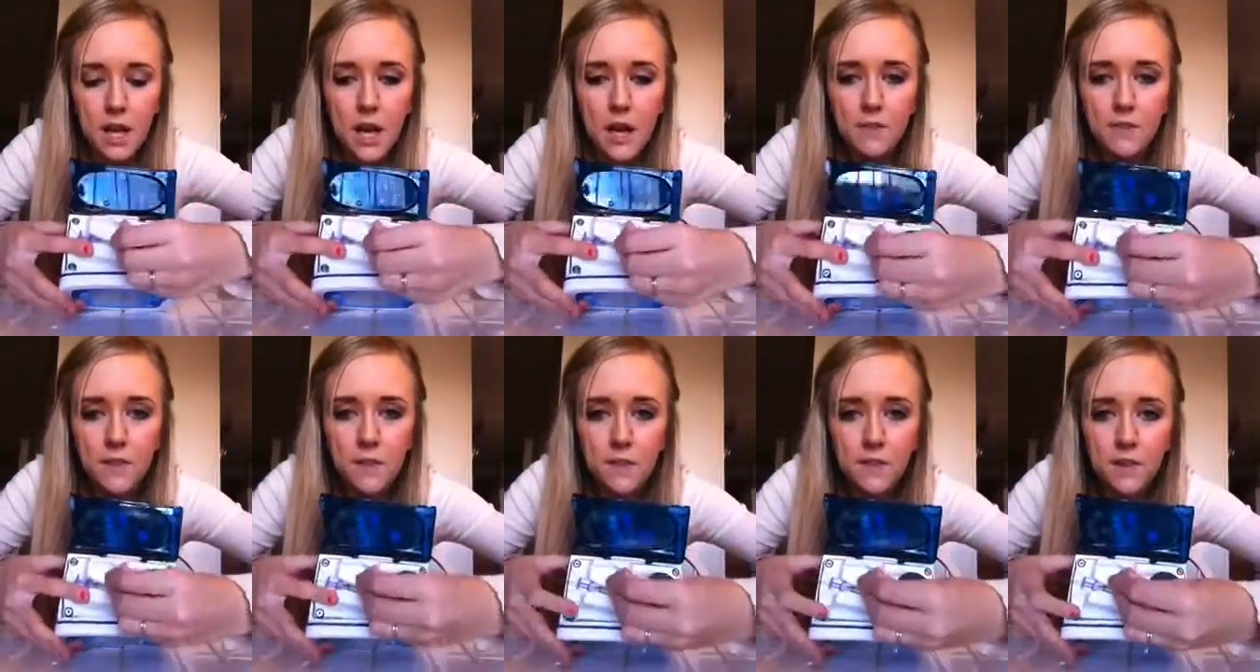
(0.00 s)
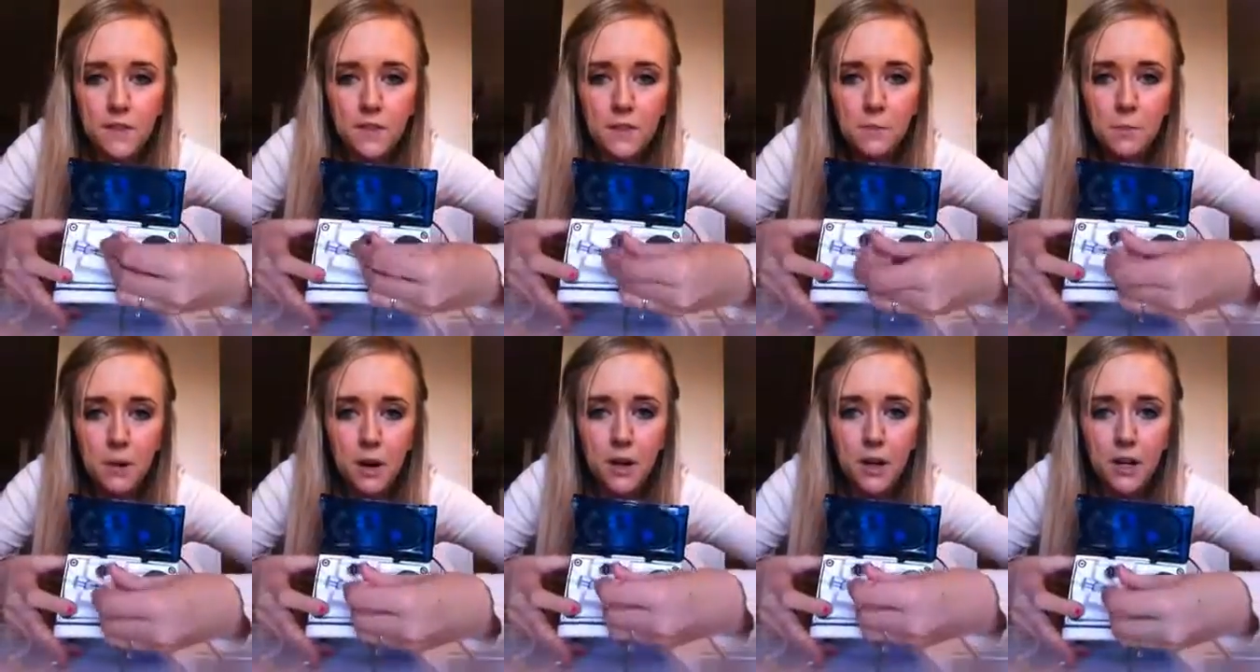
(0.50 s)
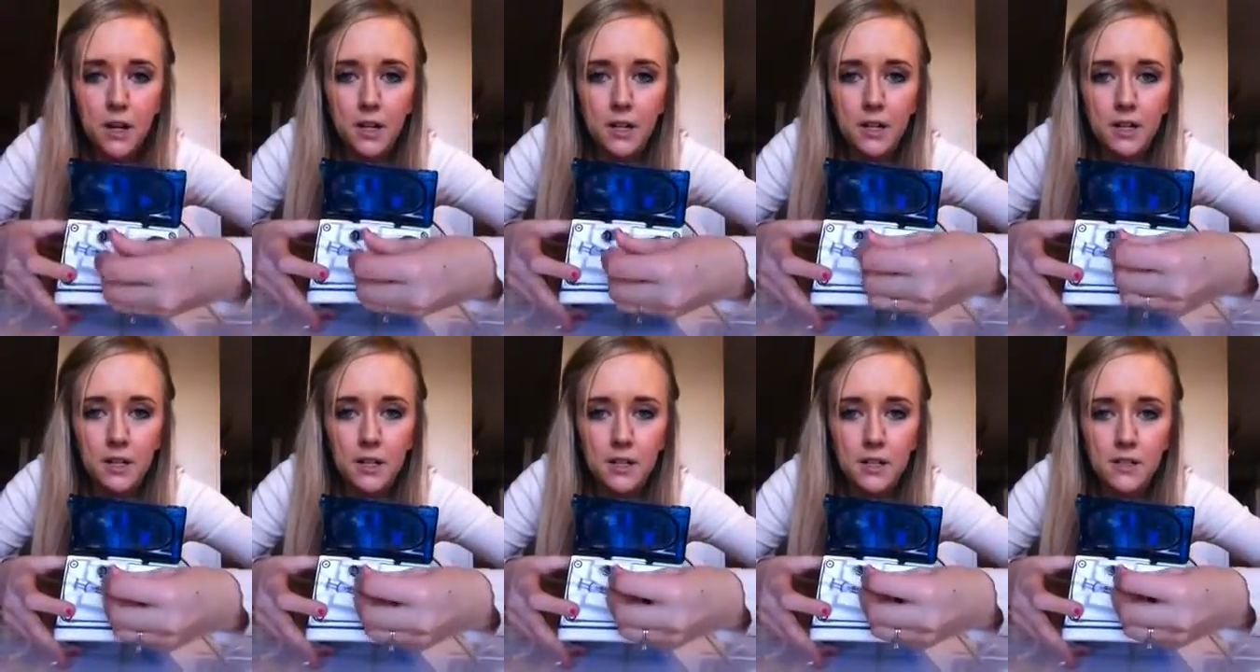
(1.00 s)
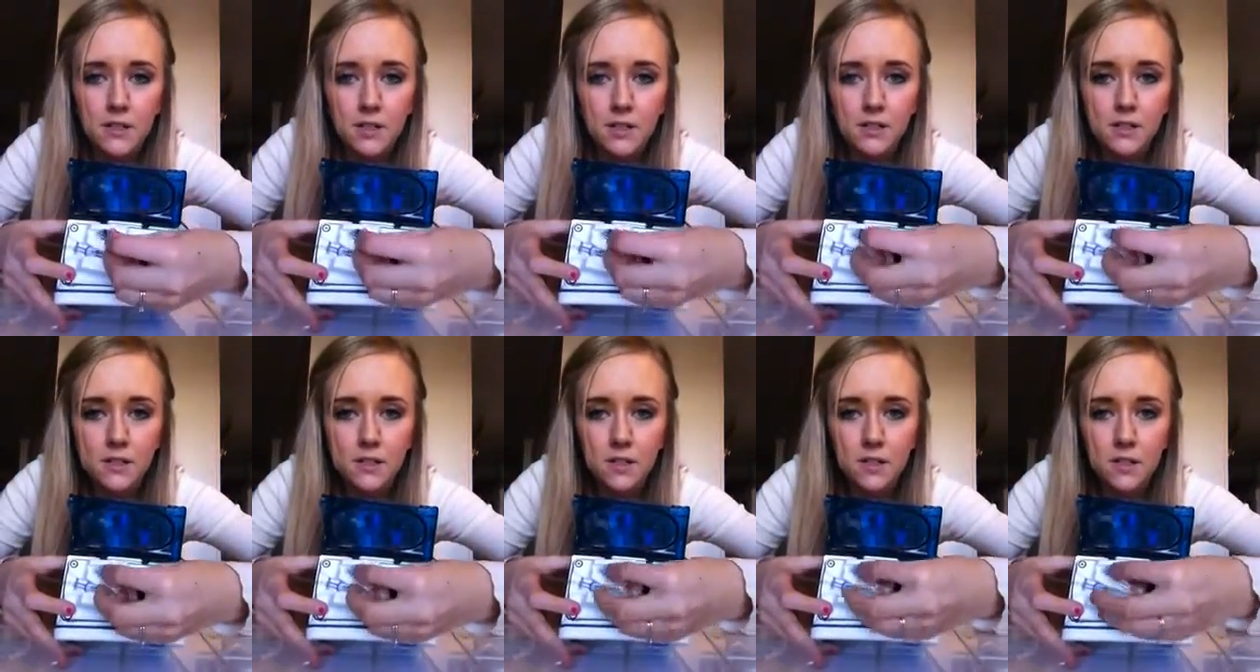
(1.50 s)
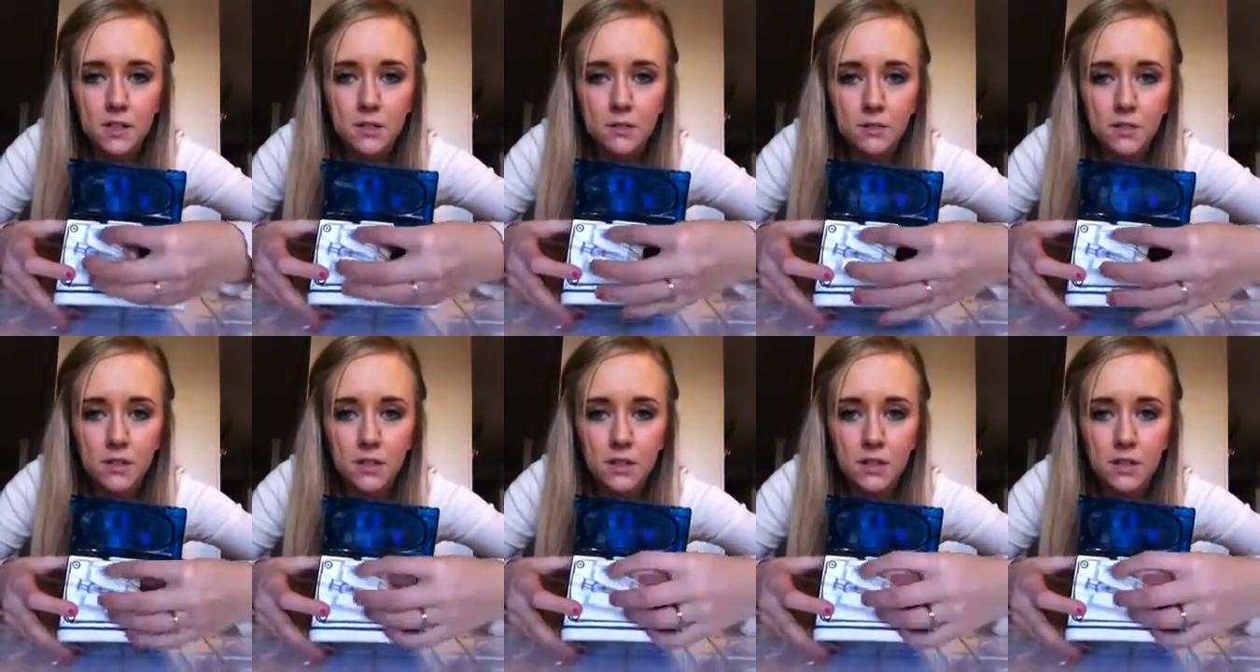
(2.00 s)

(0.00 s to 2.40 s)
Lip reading: and then this part is just going to